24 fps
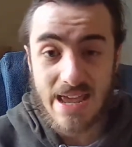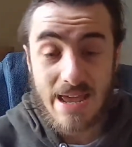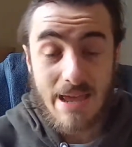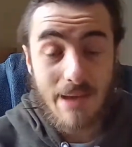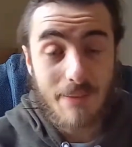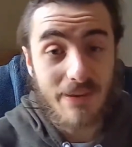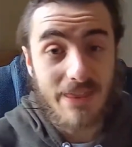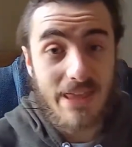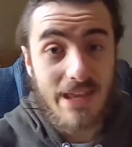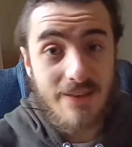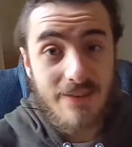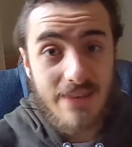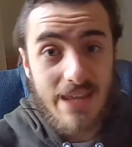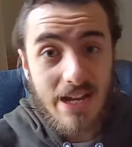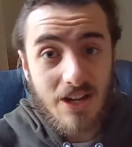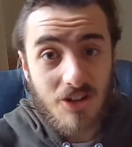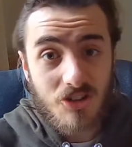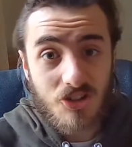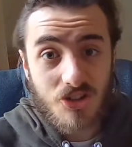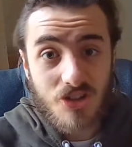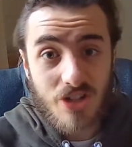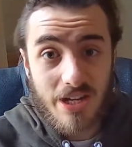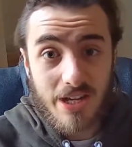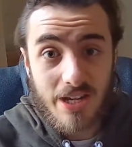But then
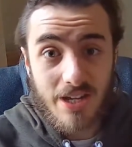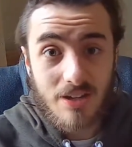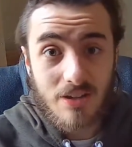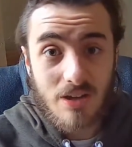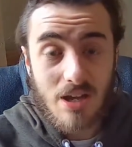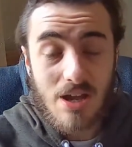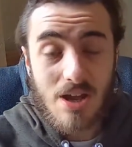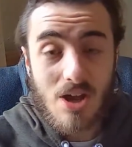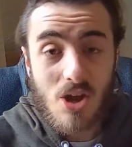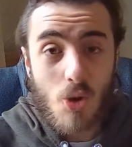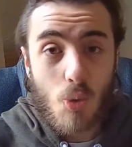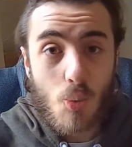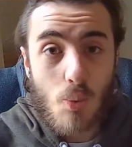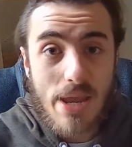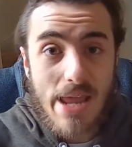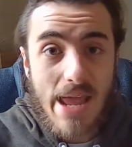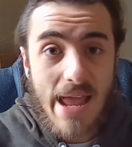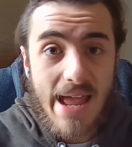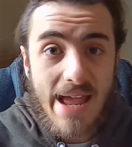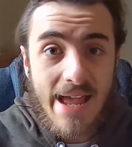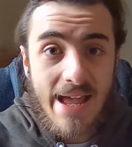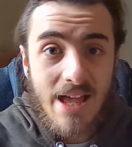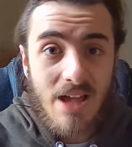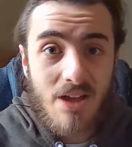next year we
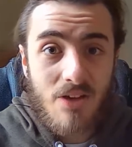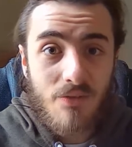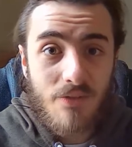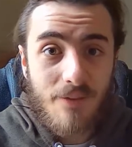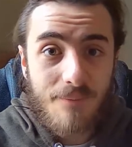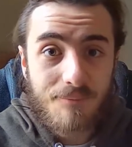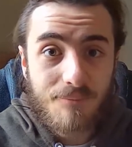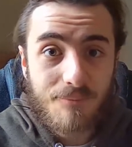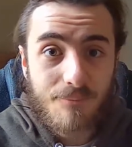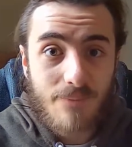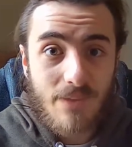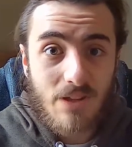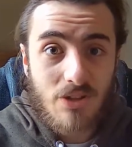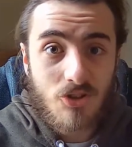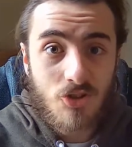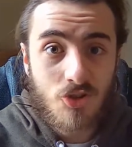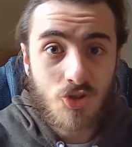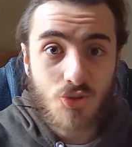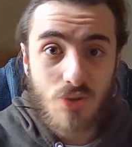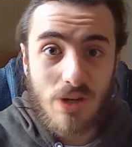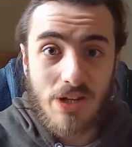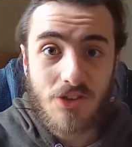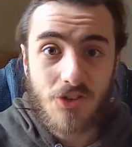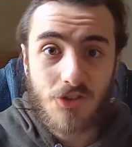have
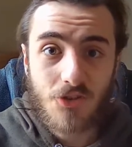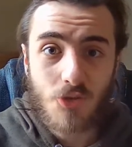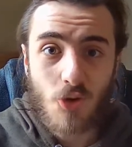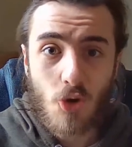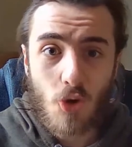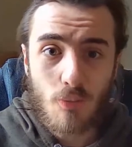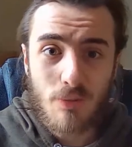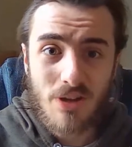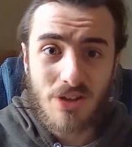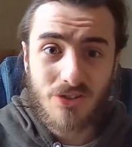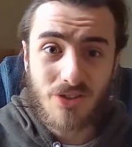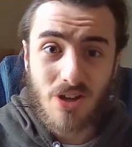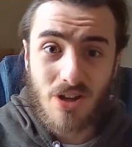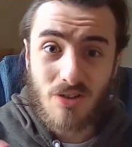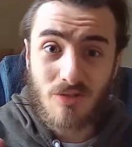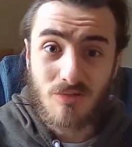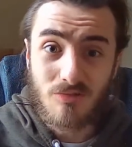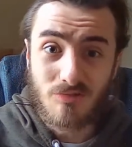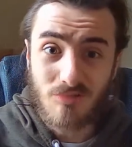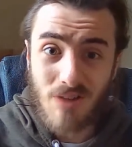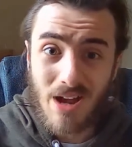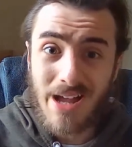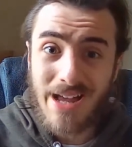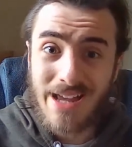Transformers
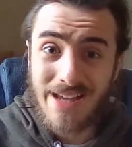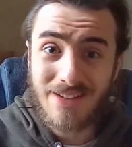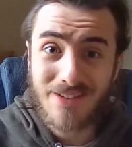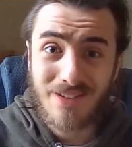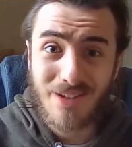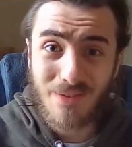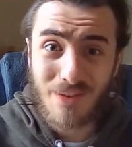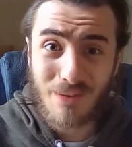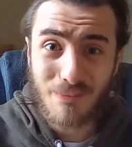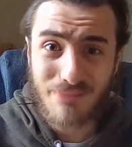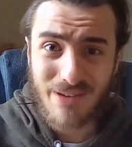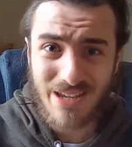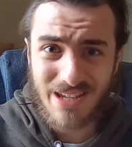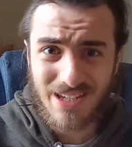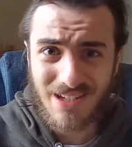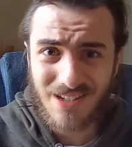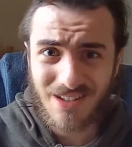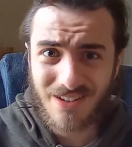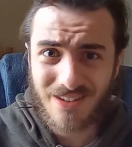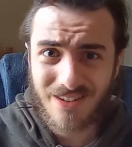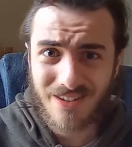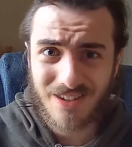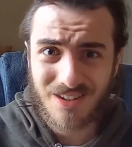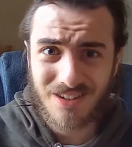Rise of the
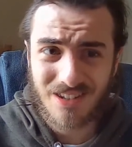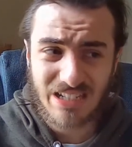Beasts,